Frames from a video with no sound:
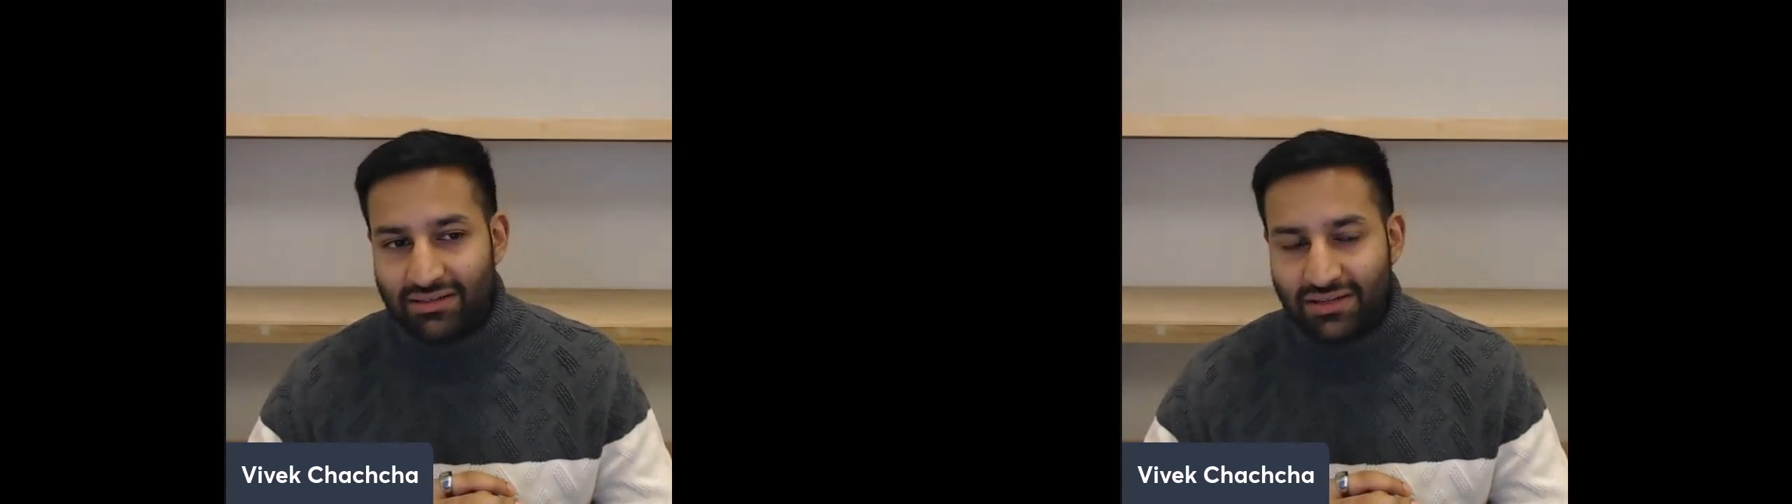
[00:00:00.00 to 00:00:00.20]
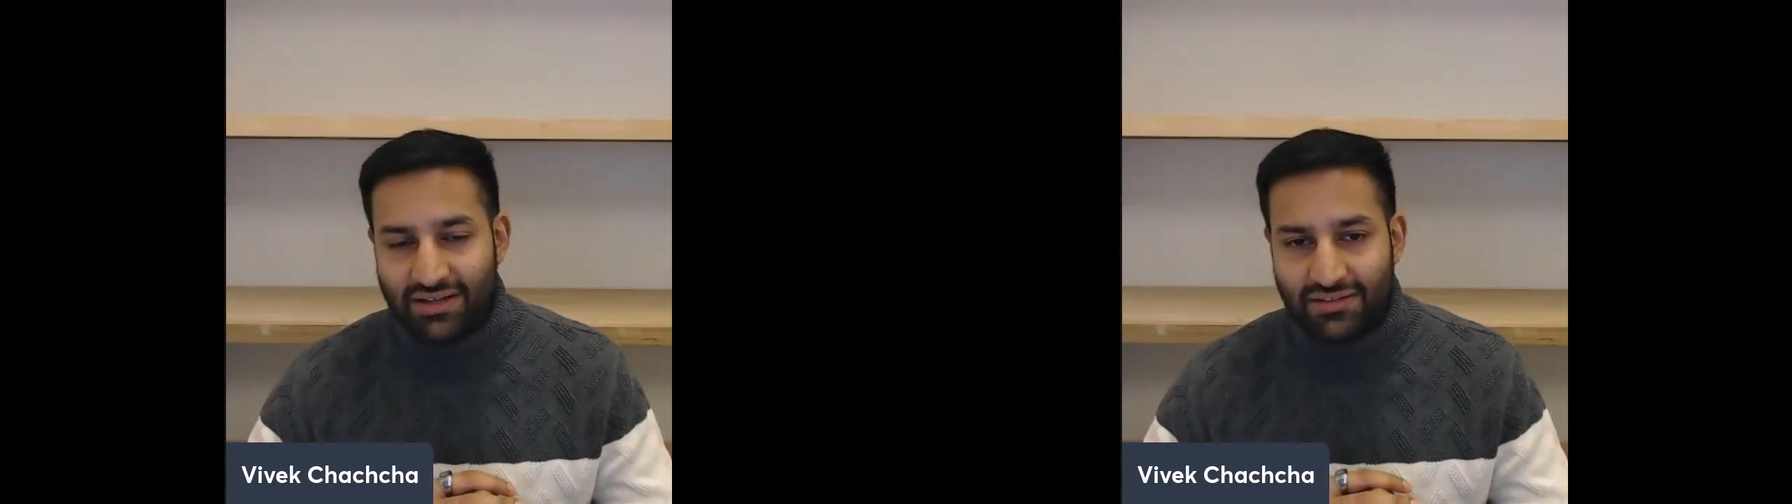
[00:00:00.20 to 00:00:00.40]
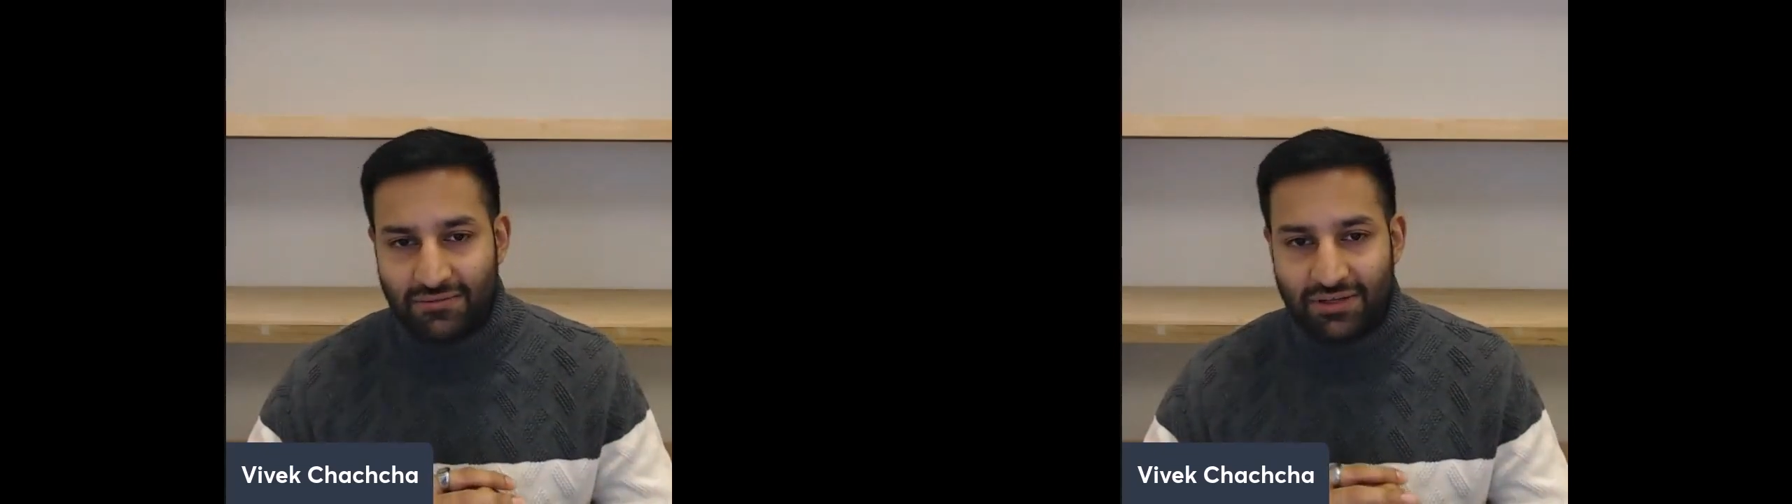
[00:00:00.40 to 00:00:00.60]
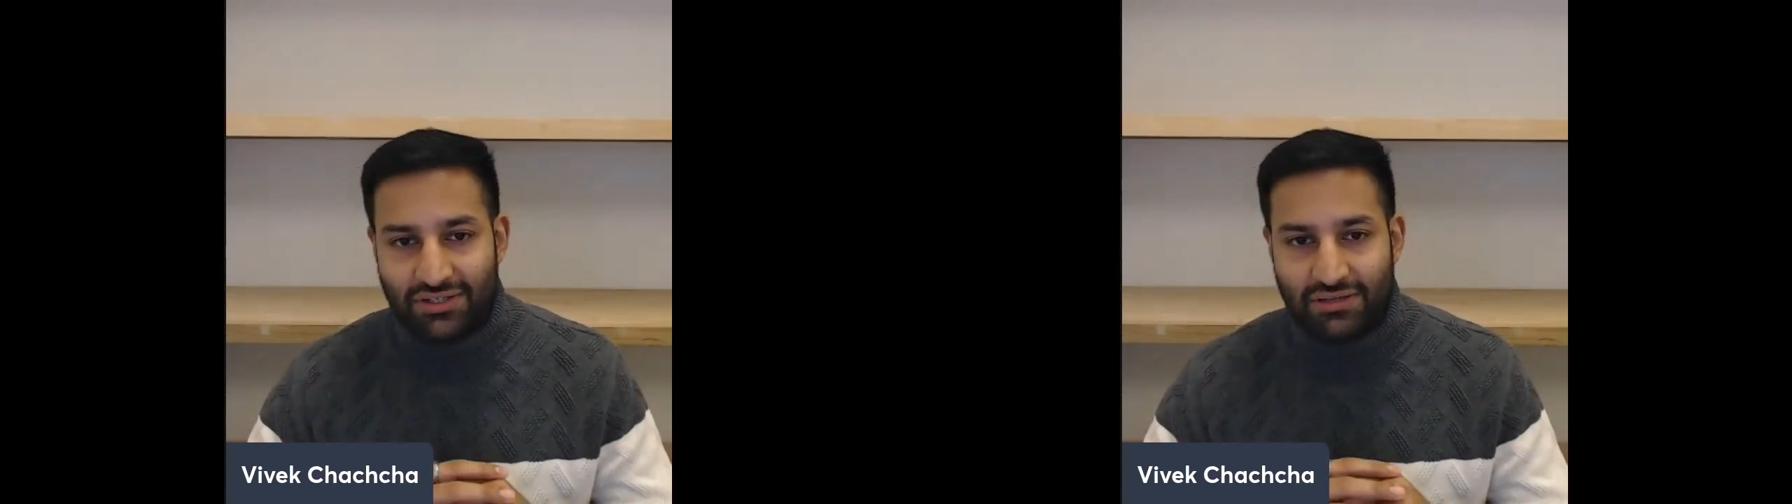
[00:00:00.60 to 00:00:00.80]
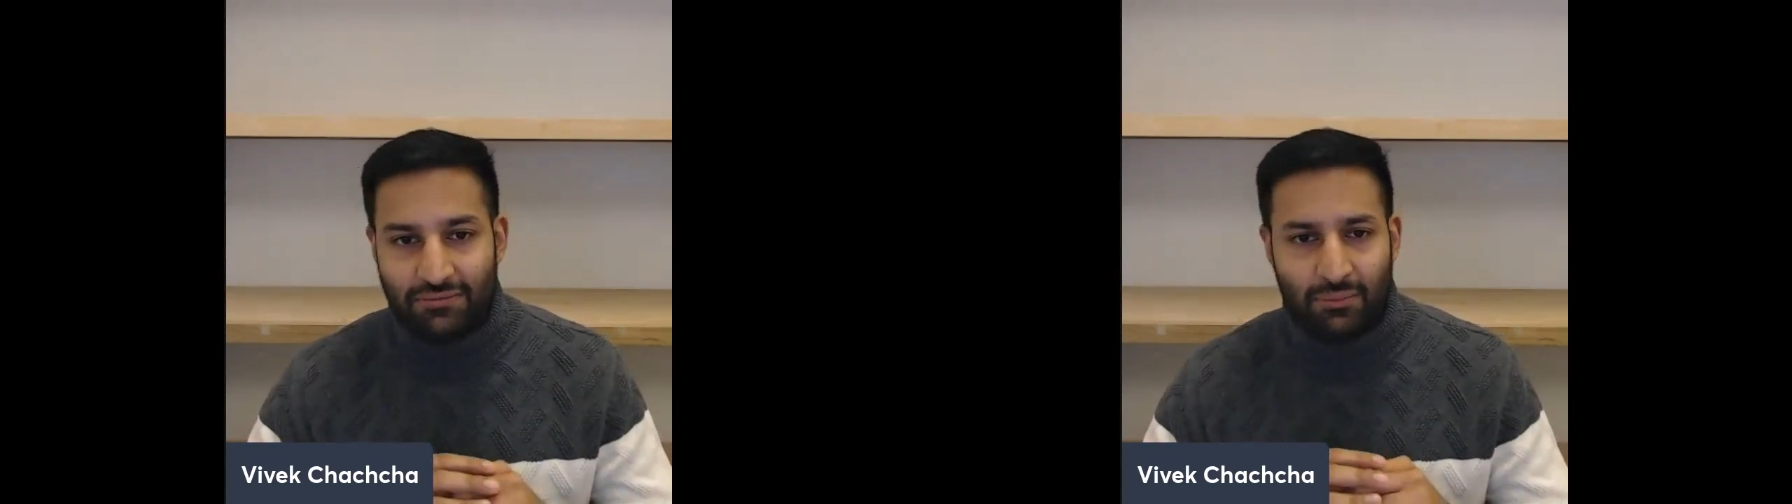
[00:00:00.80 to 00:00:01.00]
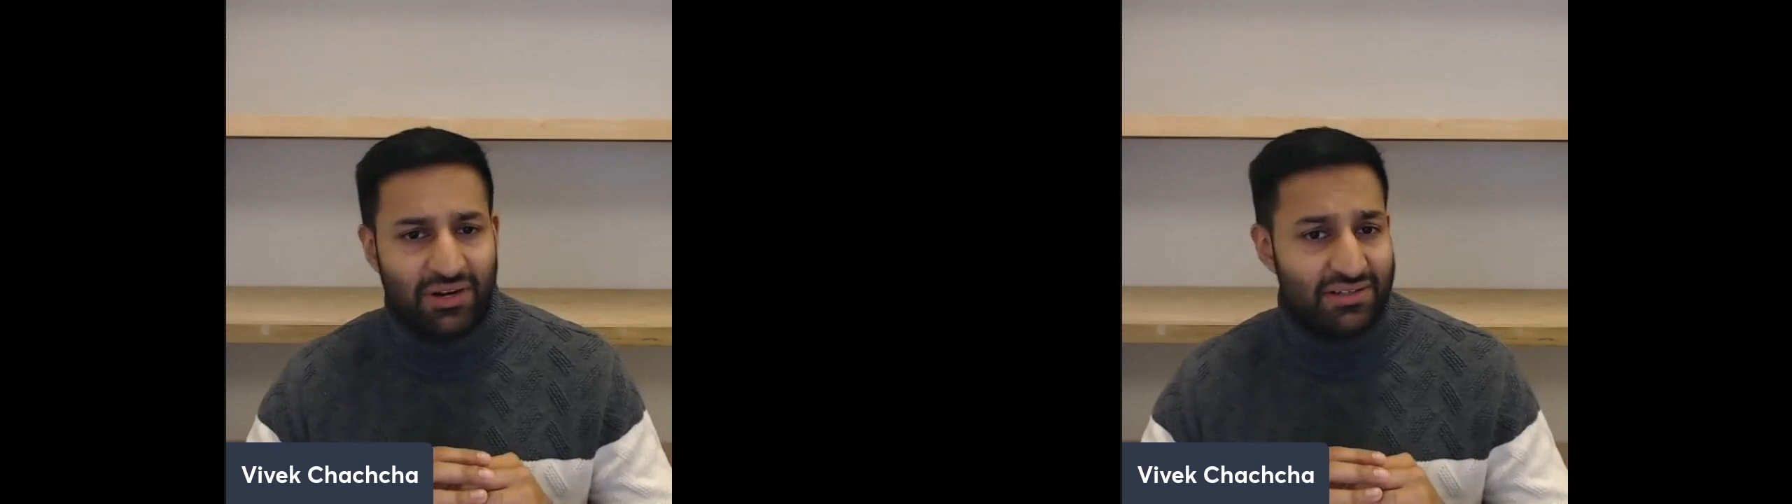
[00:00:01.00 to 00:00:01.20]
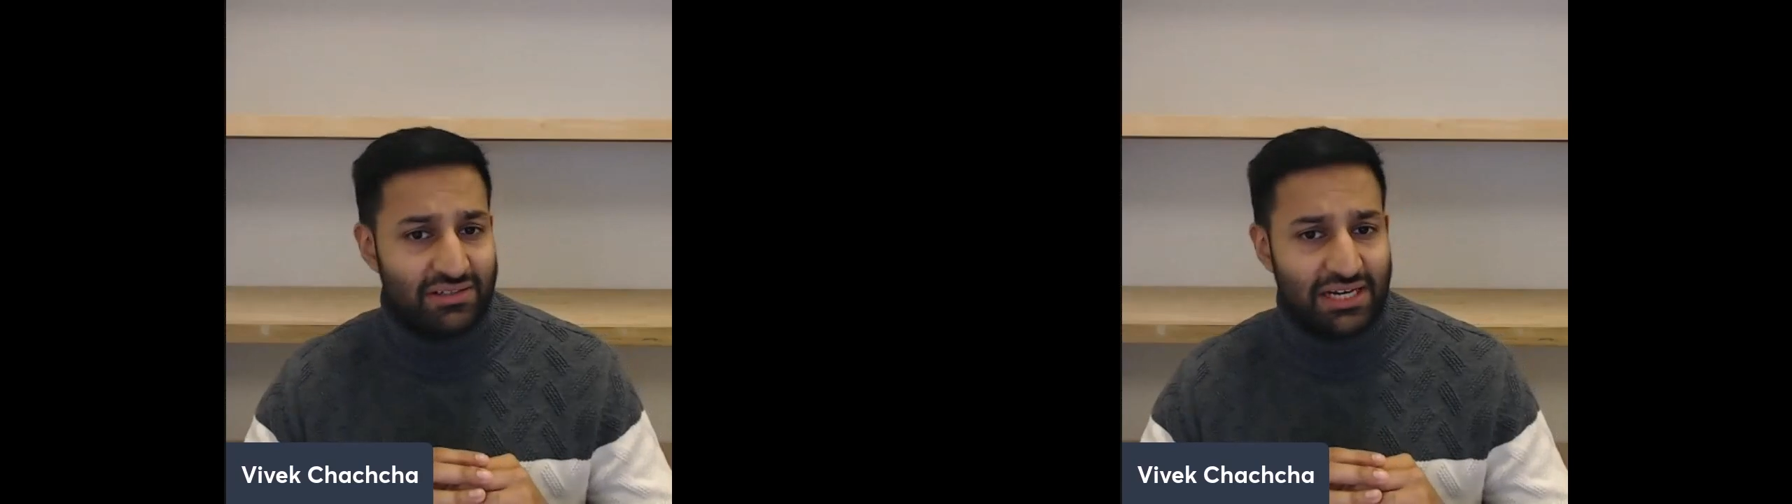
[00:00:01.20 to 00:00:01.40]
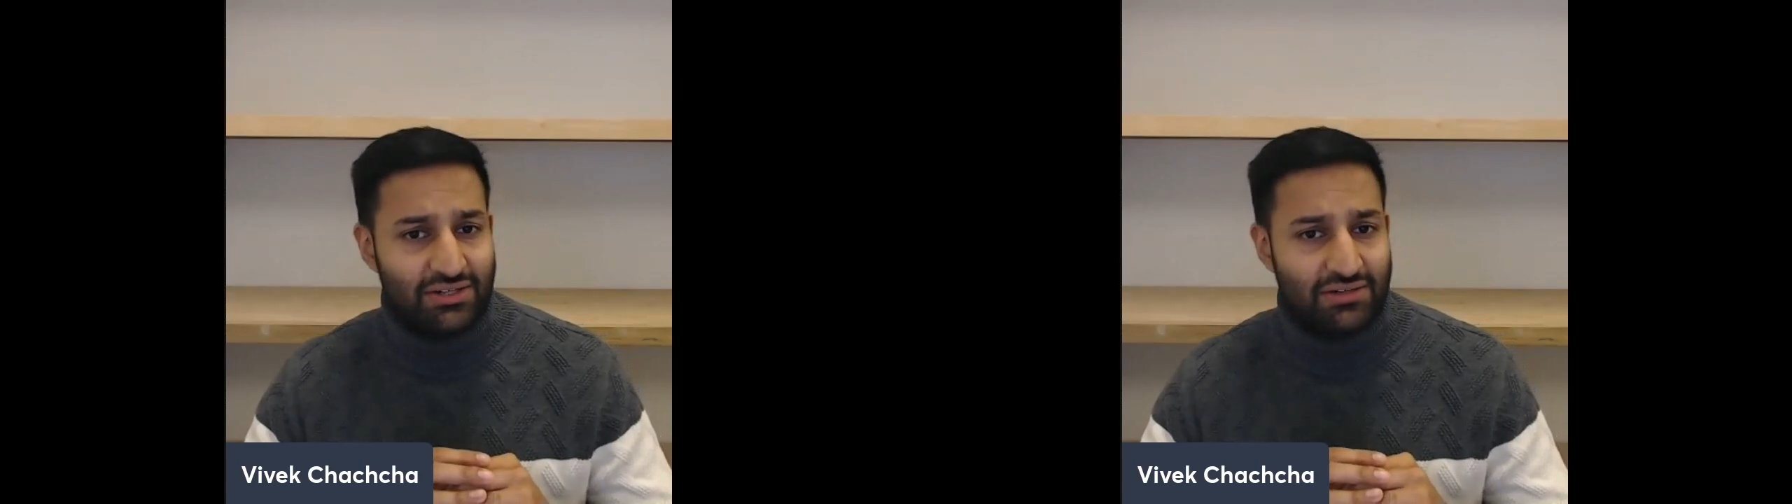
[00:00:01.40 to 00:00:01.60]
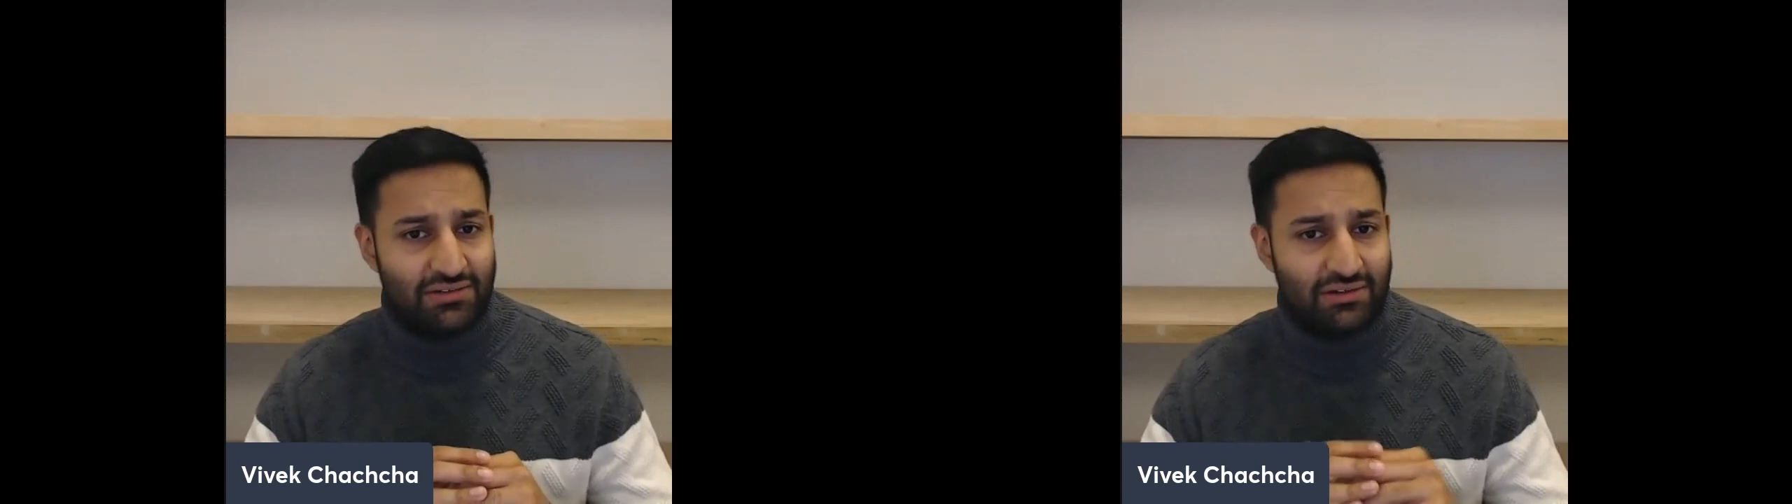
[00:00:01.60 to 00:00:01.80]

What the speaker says: not sufficient for presentations,